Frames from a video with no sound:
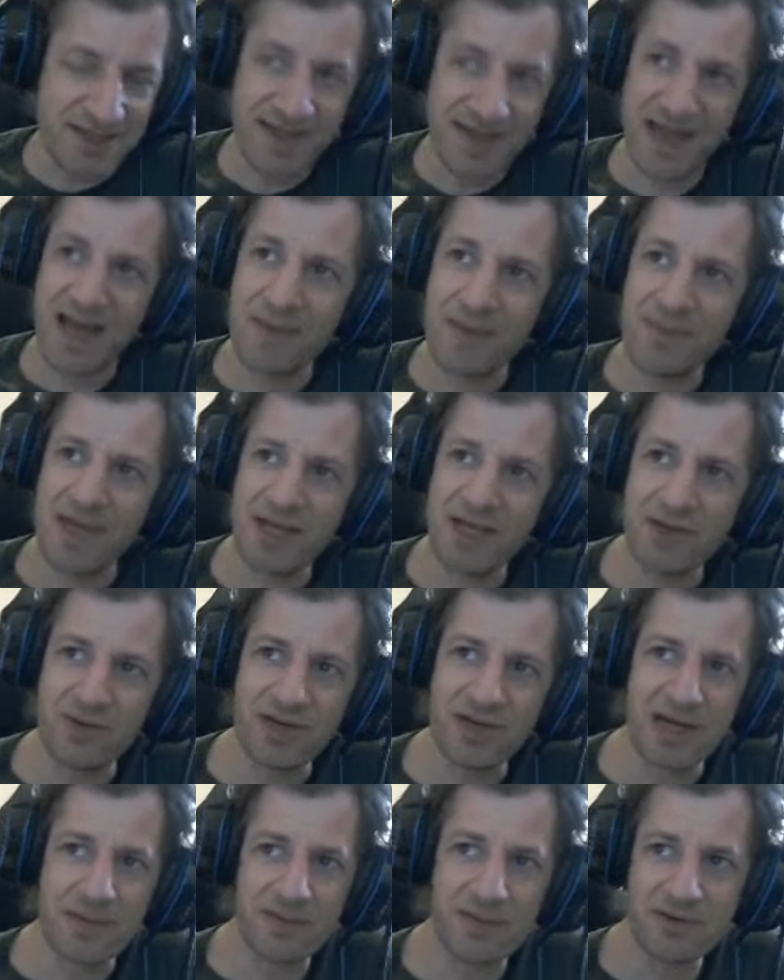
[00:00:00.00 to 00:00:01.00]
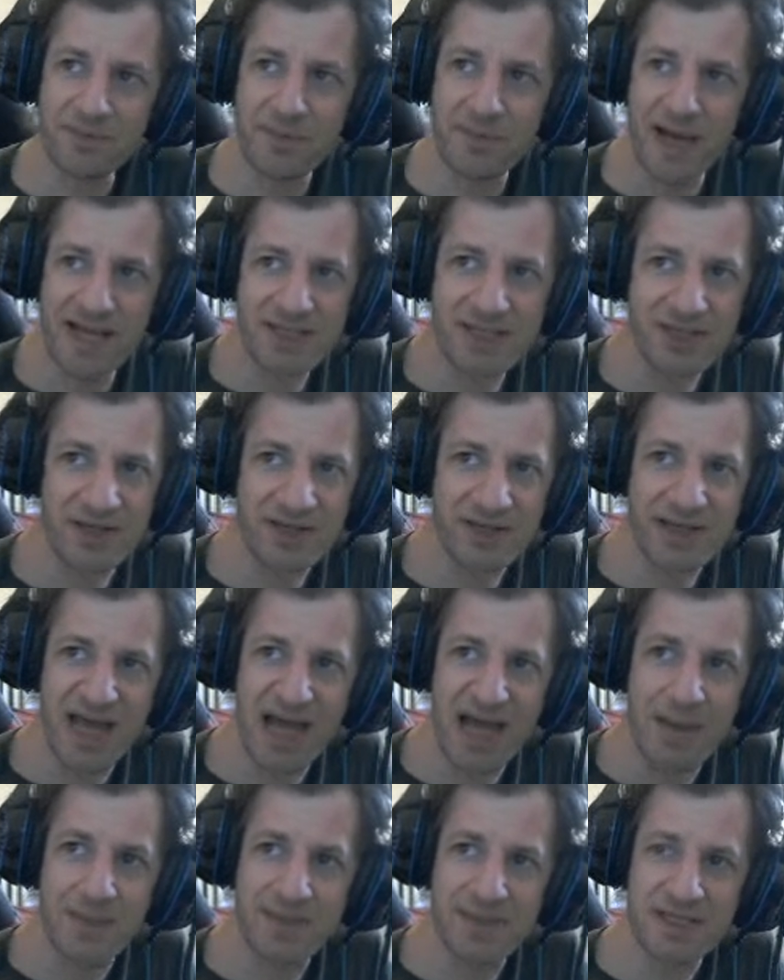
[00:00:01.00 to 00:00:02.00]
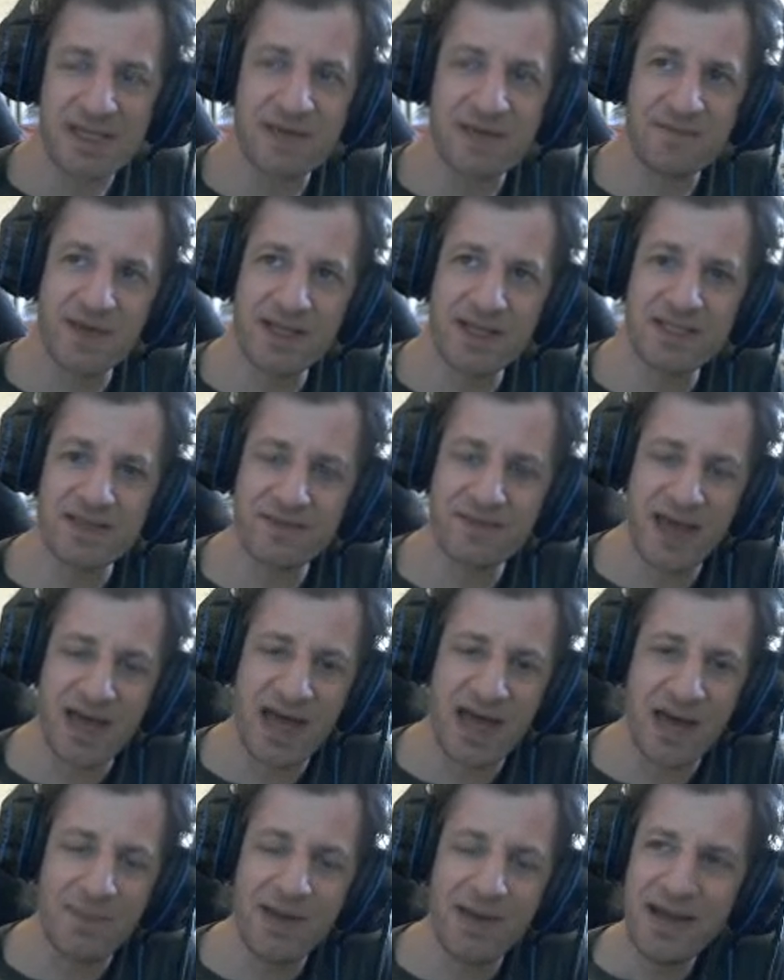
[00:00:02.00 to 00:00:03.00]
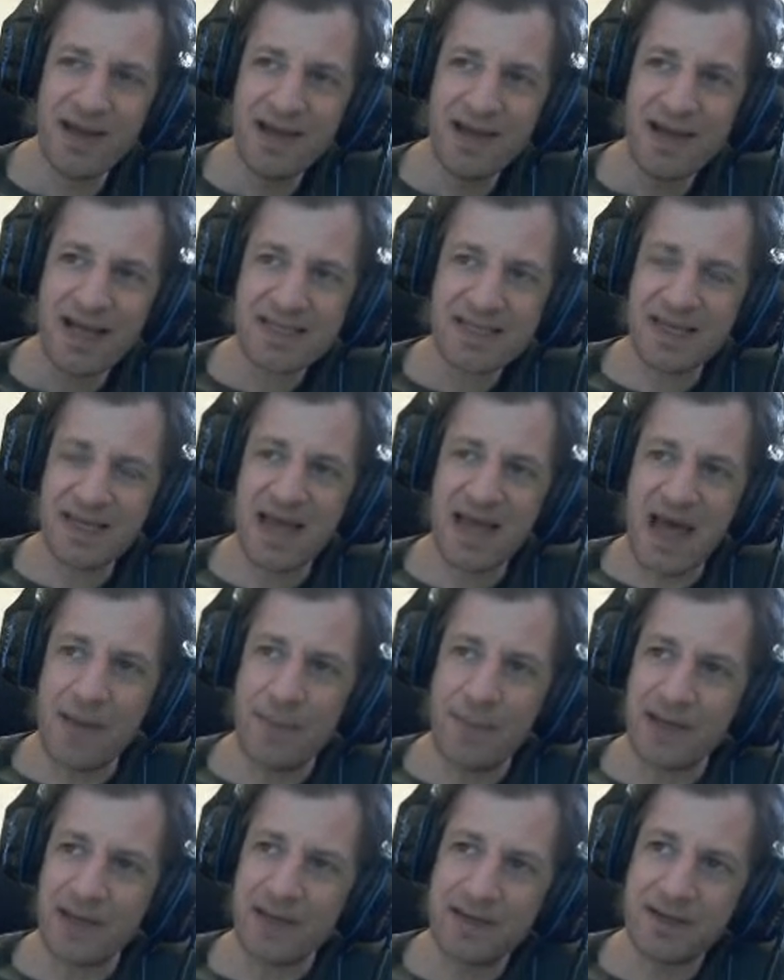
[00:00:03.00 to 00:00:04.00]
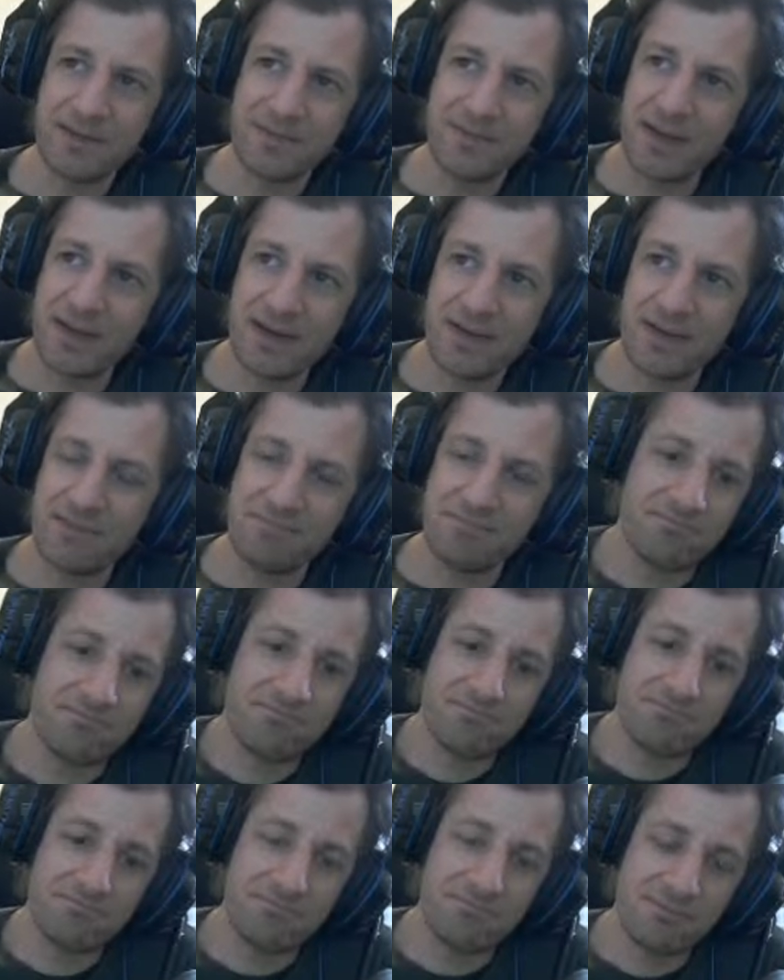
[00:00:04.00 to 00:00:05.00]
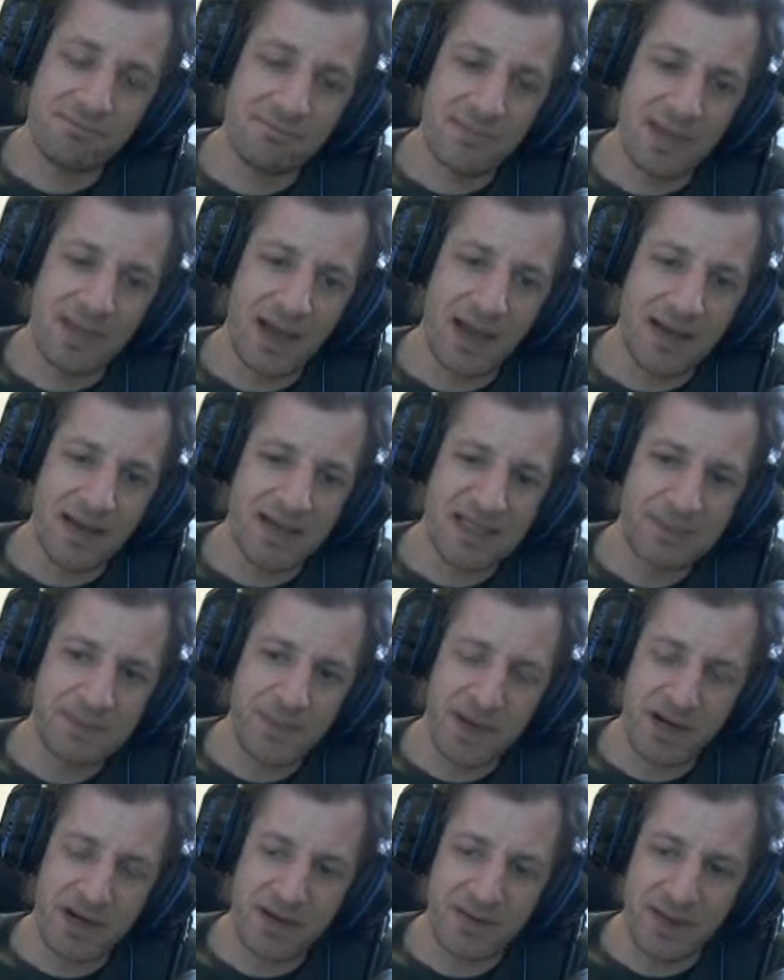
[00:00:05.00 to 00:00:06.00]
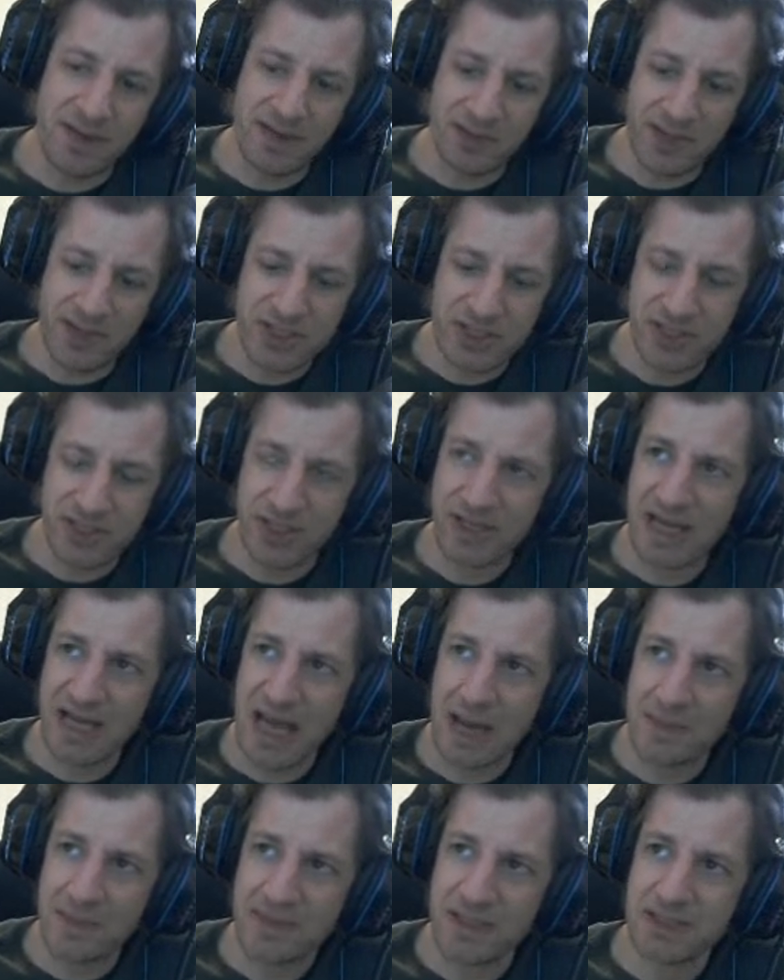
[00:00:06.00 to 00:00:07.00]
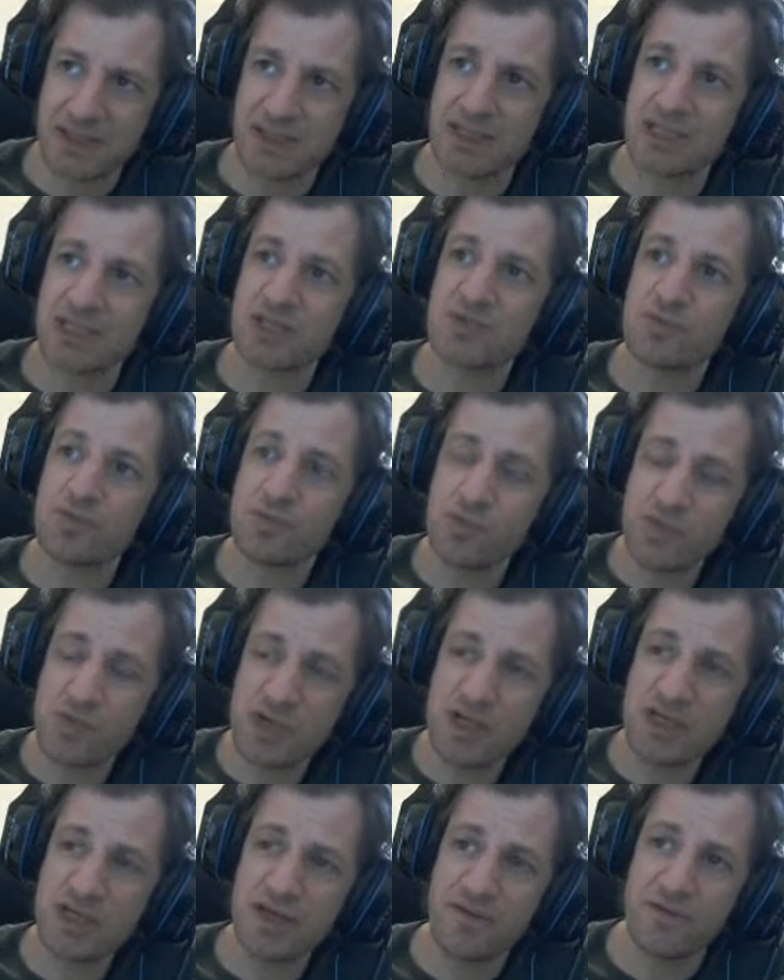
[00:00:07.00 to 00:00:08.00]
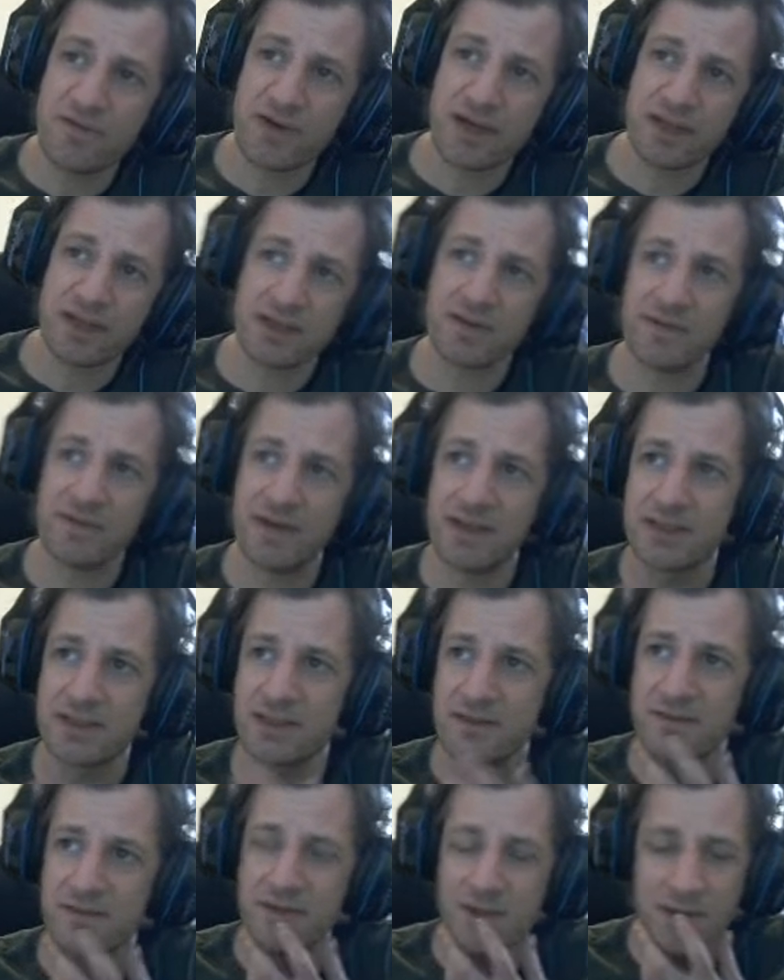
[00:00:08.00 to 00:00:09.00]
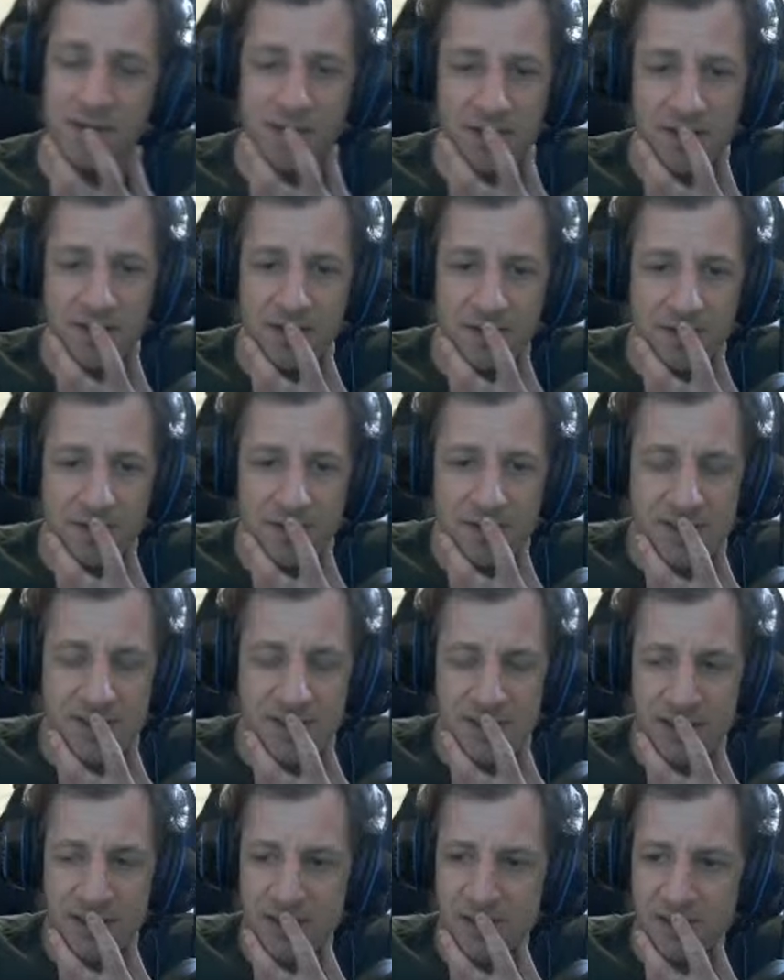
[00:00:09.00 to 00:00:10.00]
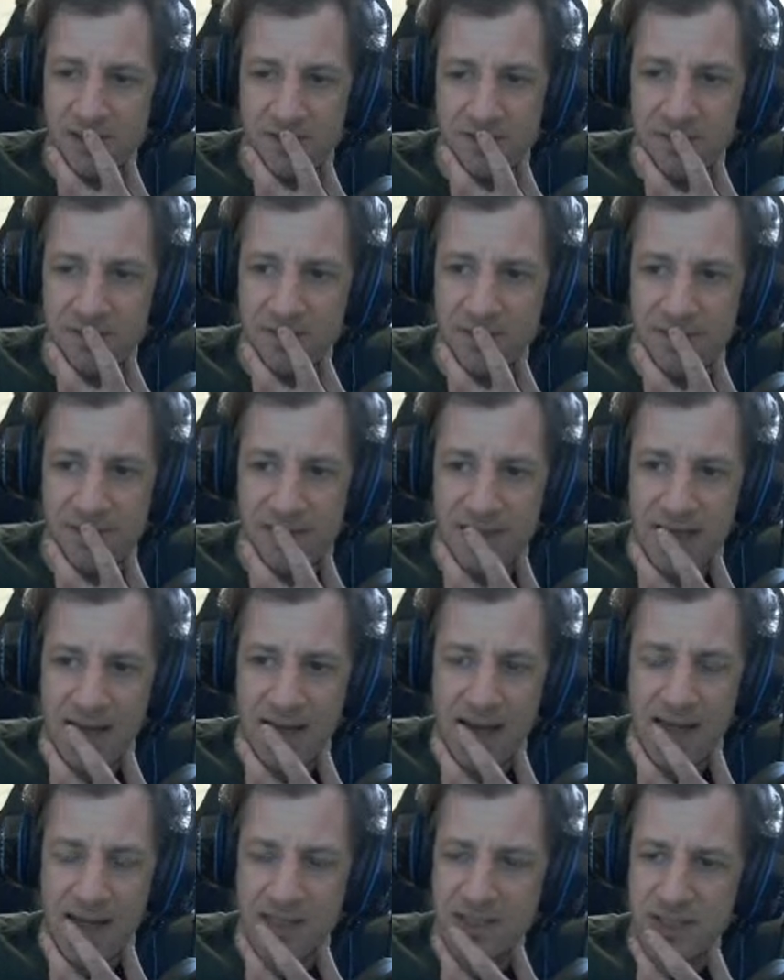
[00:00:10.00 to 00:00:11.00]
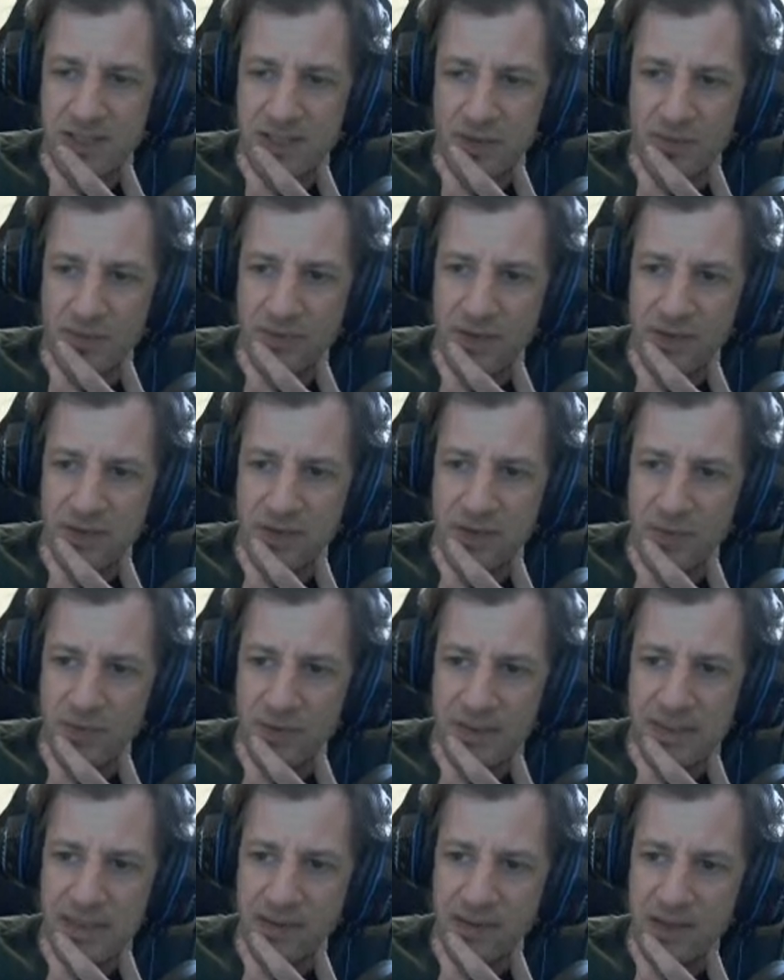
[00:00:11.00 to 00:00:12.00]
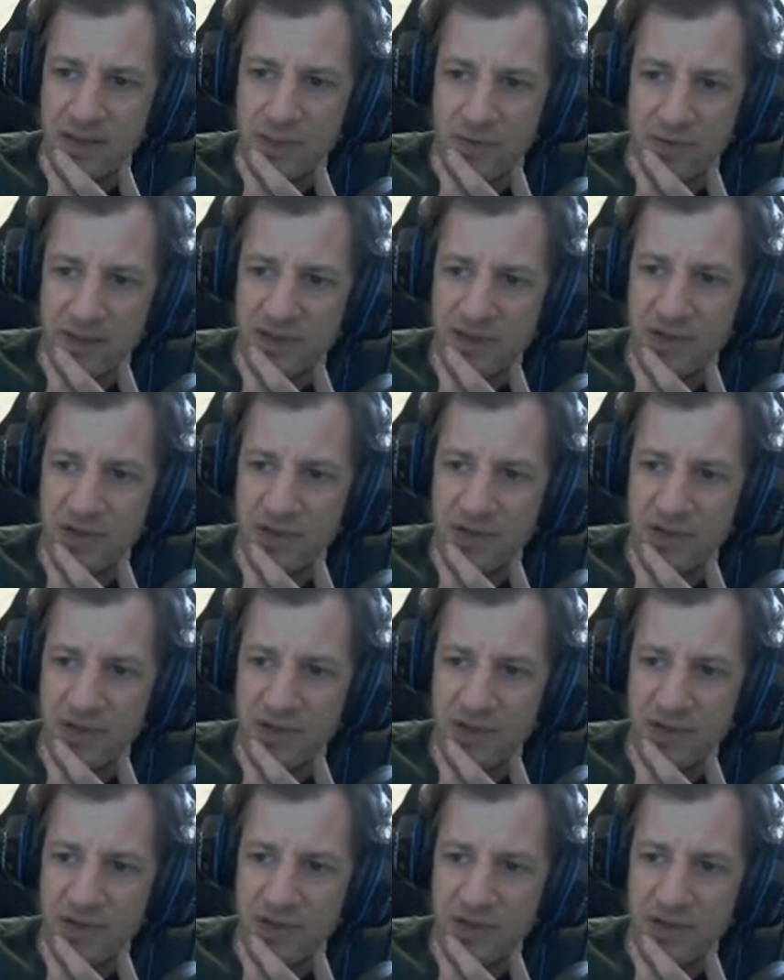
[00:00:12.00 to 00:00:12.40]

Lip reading: Cab. Thank you, Gabriel. Bastion Cab is a defensive cab. It's an epic. And it's better than the legendary cabs because it is really freaking defensive. So, yeah, I just don't think they're really nailing it with.